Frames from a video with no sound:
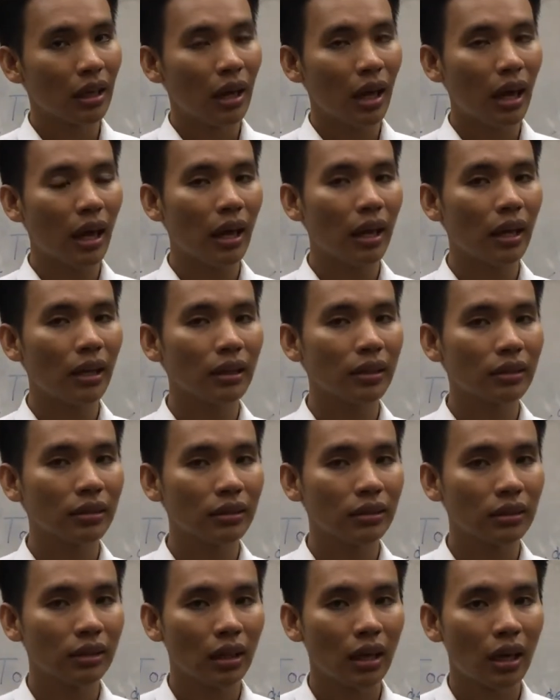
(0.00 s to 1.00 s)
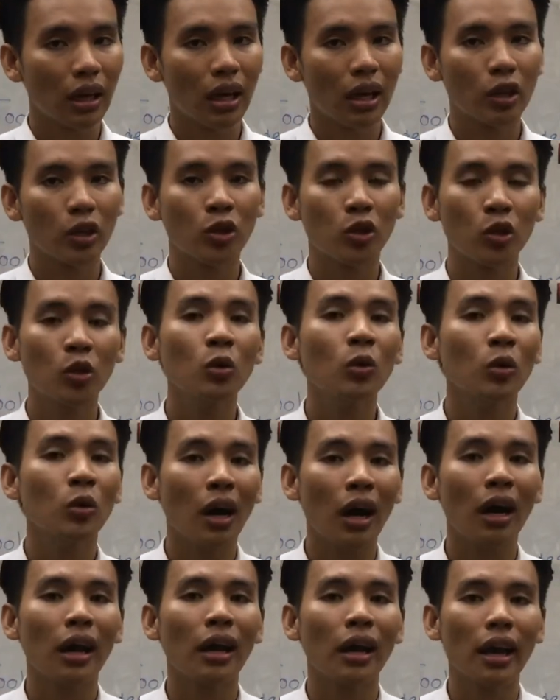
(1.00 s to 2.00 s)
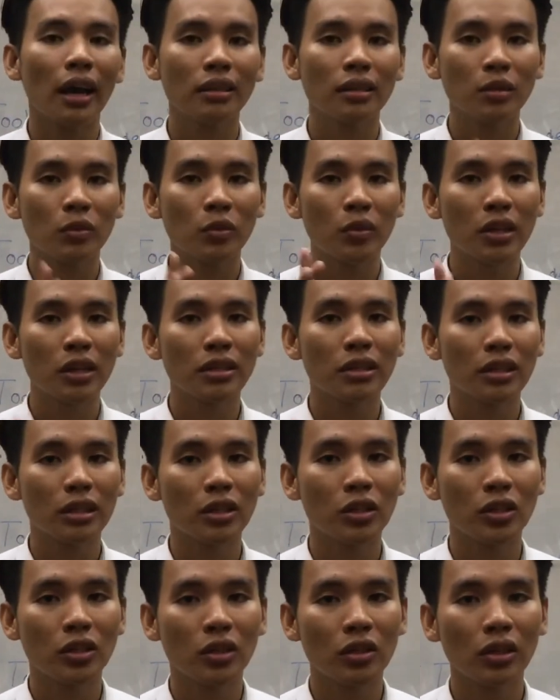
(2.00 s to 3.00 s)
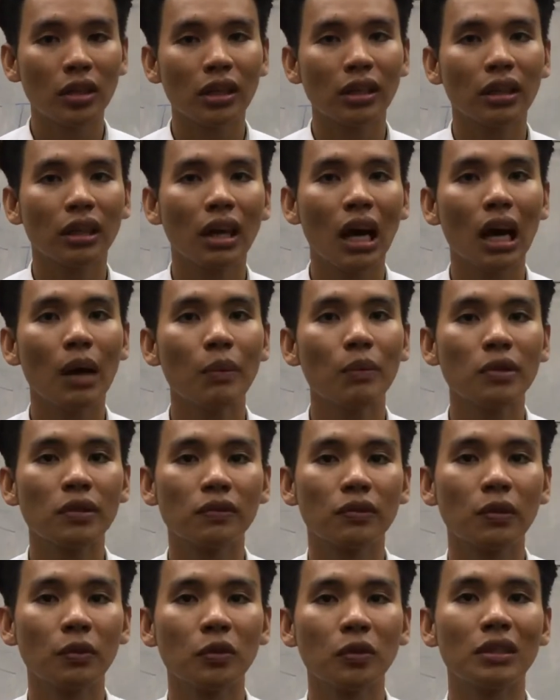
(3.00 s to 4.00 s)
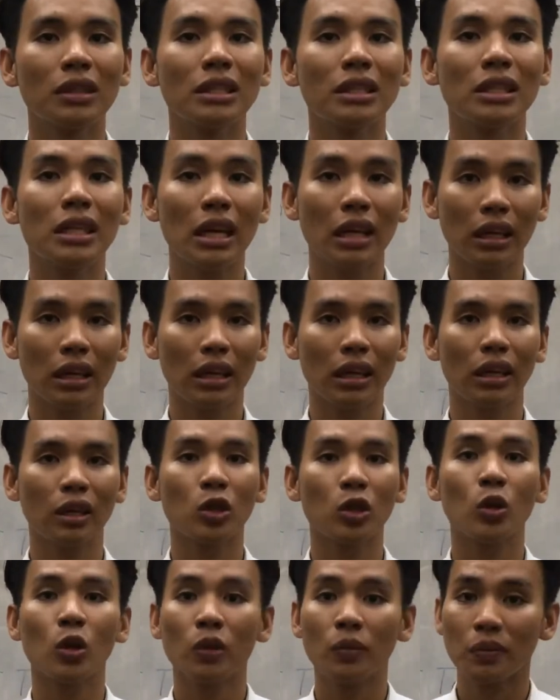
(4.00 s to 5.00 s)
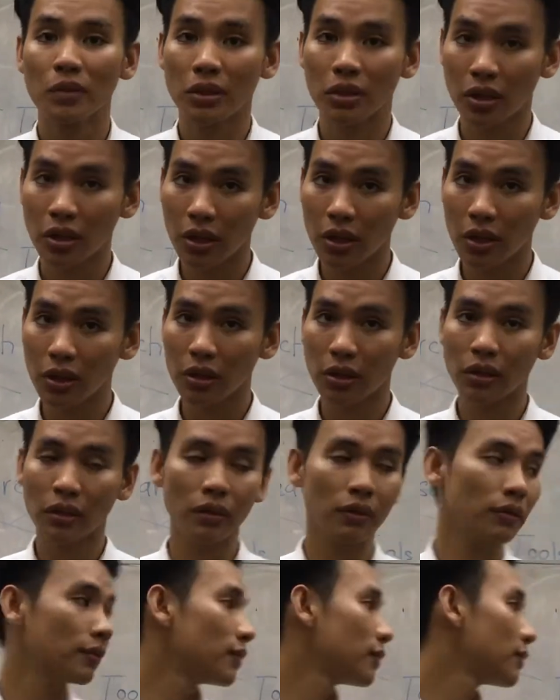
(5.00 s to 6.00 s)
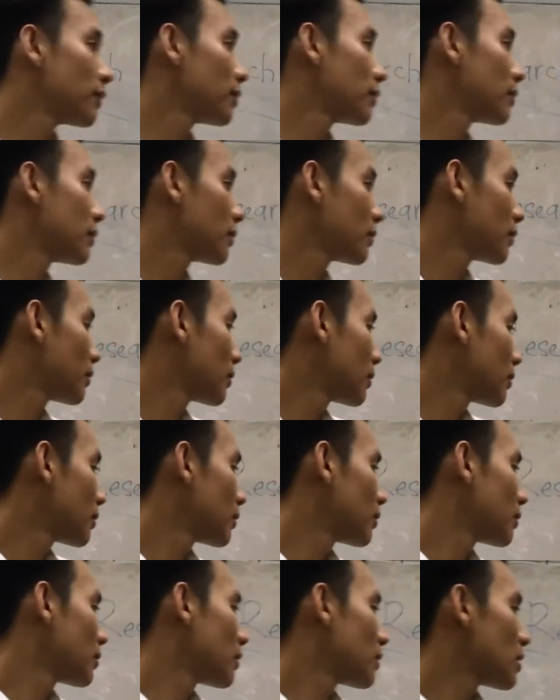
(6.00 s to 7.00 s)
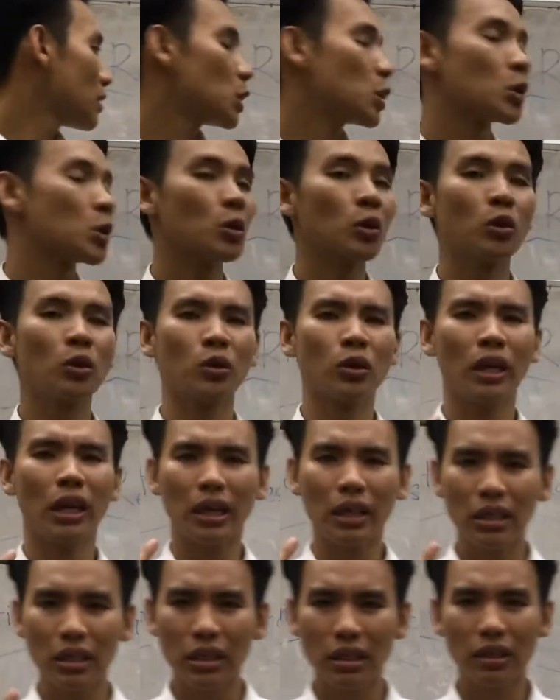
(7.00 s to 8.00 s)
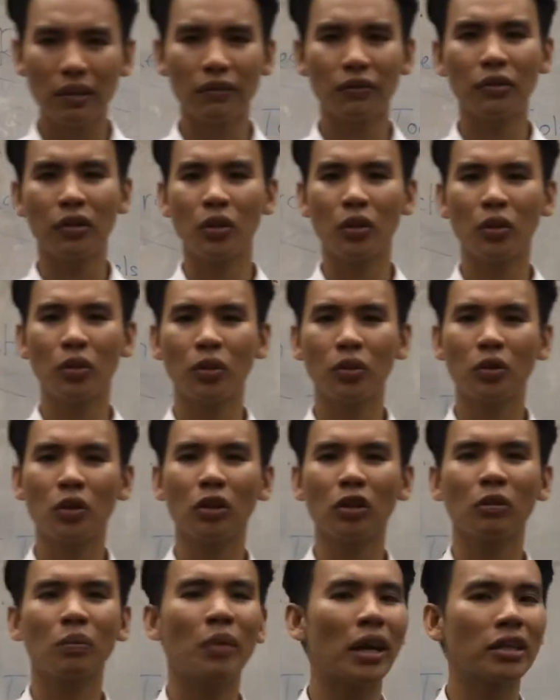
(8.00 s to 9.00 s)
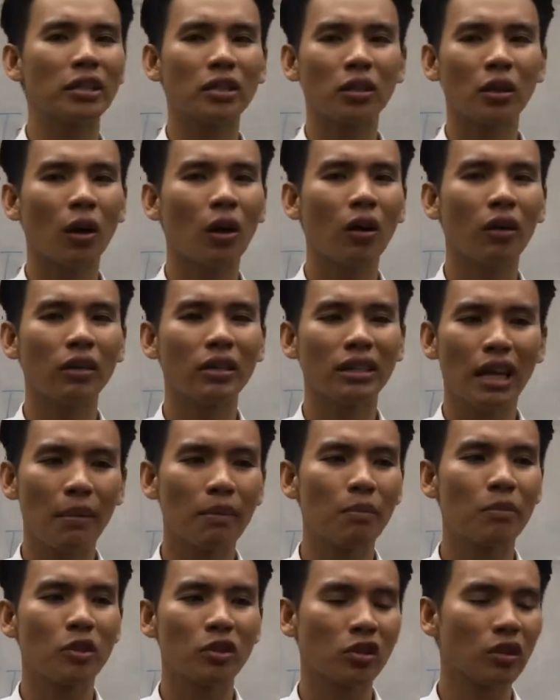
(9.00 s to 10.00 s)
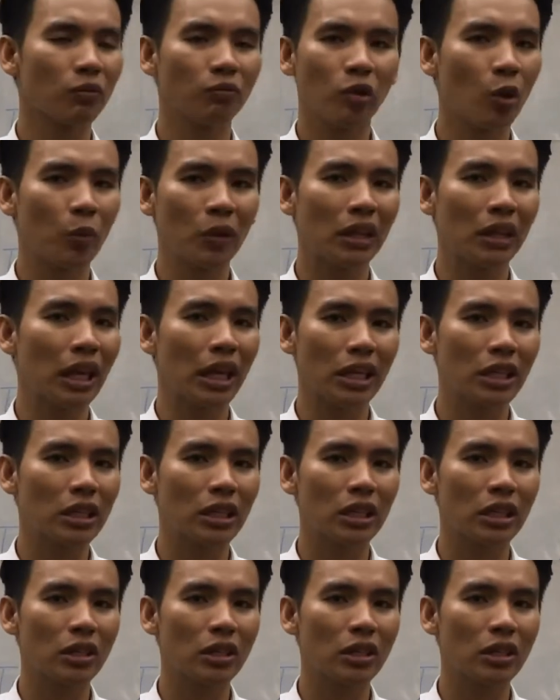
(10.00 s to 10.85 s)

And you are, as a researcher, it comes from you, the data. You observe, you interview, not based on numbers of population.